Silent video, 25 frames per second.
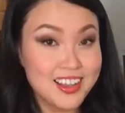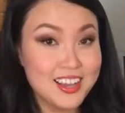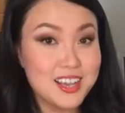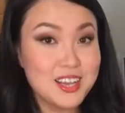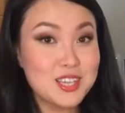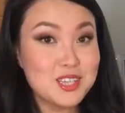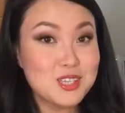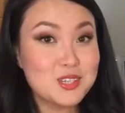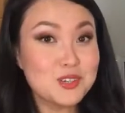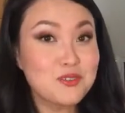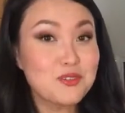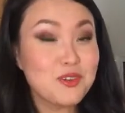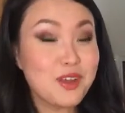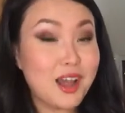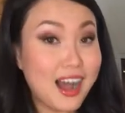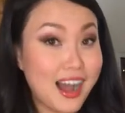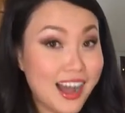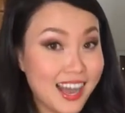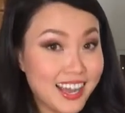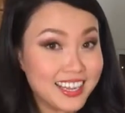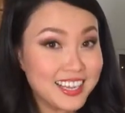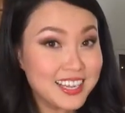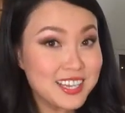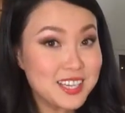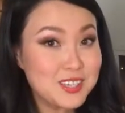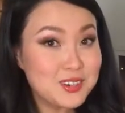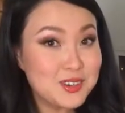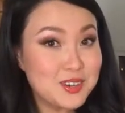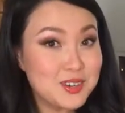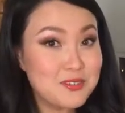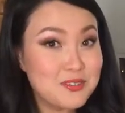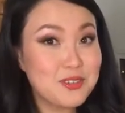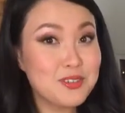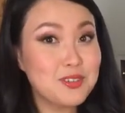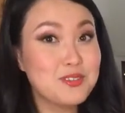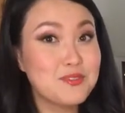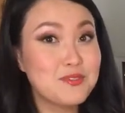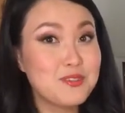So if I can do it
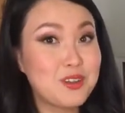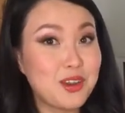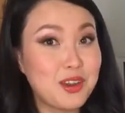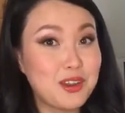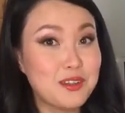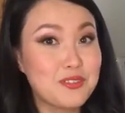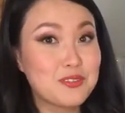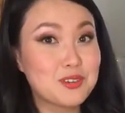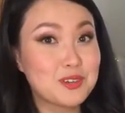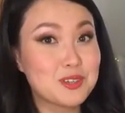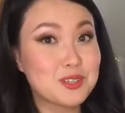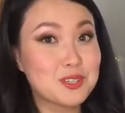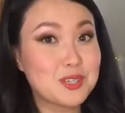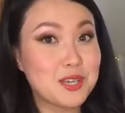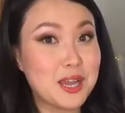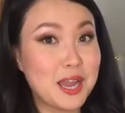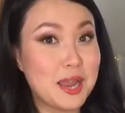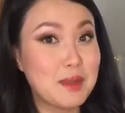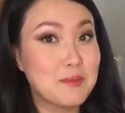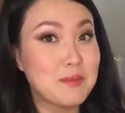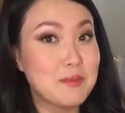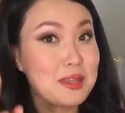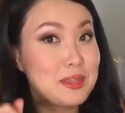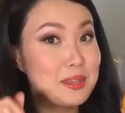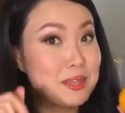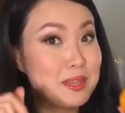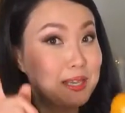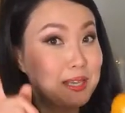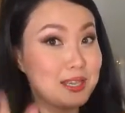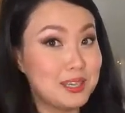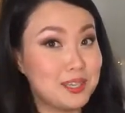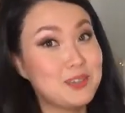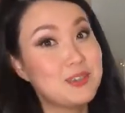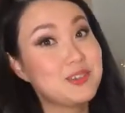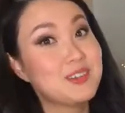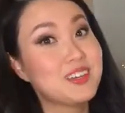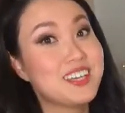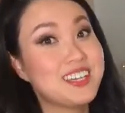for the very first time, I think
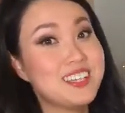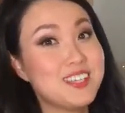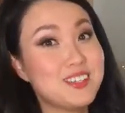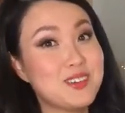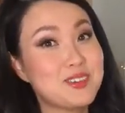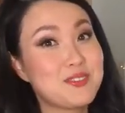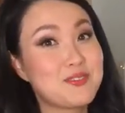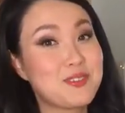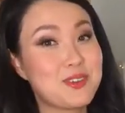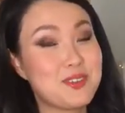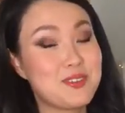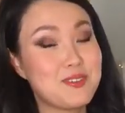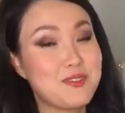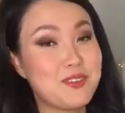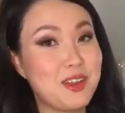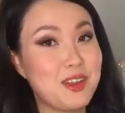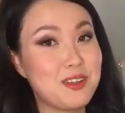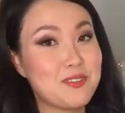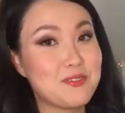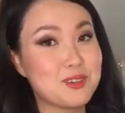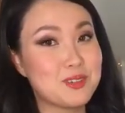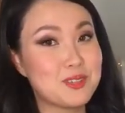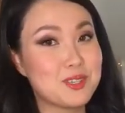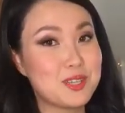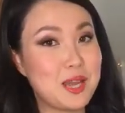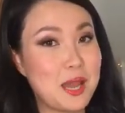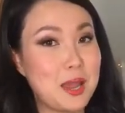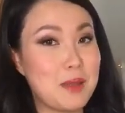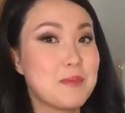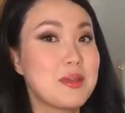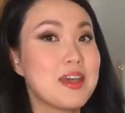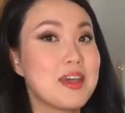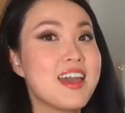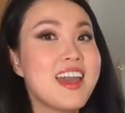you can do it for the very first time.